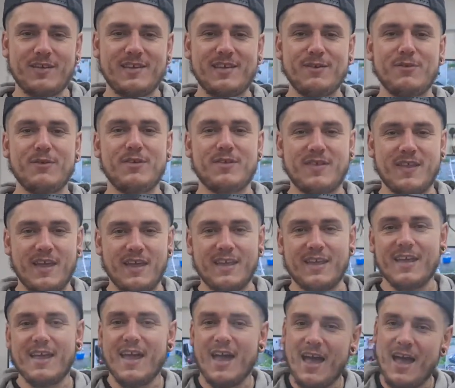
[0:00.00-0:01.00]
see what you think.
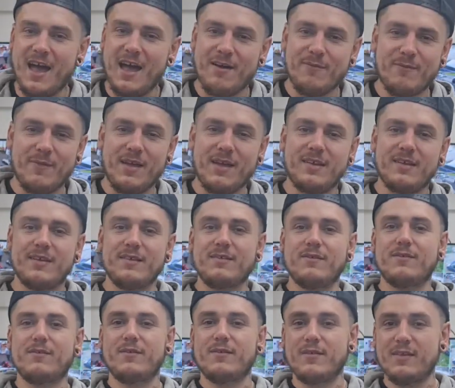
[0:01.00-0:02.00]

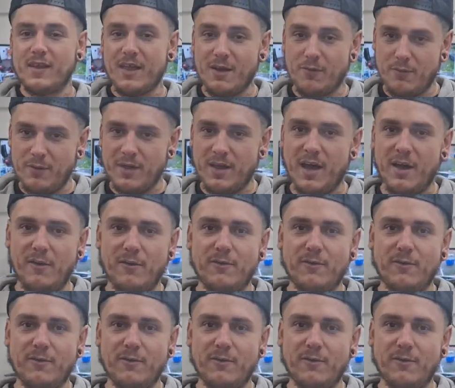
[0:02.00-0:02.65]
Here we go.